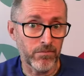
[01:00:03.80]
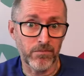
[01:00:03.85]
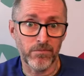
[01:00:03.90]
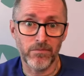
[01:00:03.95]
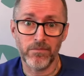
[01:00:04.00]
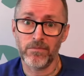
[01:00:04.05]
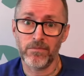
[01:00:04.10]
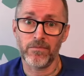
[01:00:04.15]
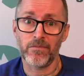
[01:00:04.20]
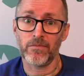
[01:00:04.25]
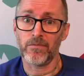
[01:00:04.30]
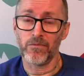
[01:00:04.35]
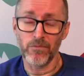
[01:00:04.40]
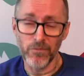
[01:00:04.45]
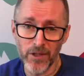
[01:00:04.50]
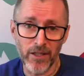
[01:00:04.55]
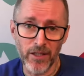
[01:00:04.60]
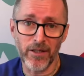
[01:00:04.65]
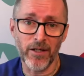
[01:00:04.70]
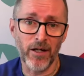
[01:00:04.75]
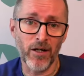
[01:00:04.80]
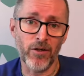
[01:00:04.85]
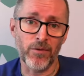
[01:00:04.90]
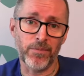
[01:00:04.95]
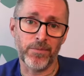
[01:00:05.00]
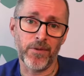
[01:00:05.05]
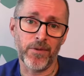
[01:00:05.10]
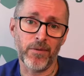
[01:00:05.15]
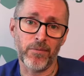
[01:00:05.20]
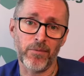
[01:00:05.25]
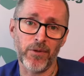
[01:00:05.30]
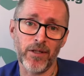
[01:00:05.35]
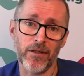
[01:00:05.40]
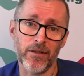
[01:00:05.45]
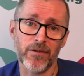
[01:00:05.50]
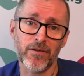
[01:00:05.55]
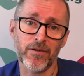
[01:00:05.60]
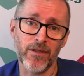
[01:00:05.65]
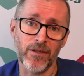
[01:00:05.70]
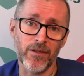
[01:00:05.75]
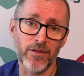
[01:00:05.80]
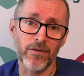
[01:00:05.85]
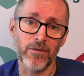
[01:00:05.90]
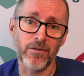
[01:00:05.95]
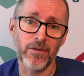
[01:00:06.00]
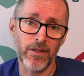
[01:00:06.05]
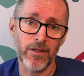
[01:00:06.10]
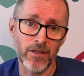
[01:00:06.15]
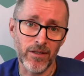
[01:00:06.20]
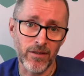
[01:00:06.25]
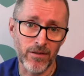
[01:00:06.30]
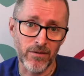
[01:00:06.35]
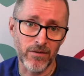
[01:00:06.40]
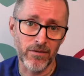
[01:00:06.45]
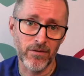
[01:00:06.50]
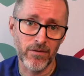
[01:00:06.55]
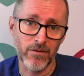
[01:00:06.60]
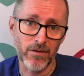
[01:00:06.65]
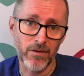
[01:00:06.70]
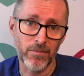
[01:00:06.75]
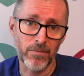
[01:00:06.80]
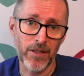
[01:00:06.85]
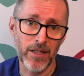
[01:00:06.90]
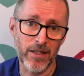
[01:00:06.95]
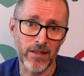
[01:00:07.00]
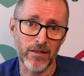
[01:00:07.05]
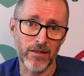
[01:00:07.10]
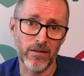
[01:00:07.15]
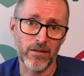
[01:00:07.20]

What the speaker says: really hope that we're going to see you in the pet,